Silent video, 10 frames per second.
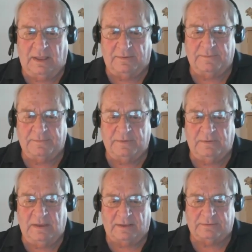yeah,
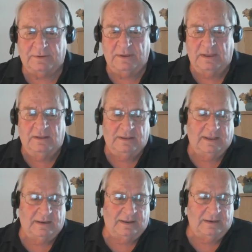Yes,
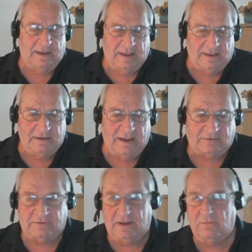and
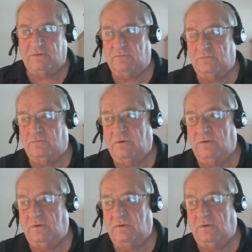yesterday, which was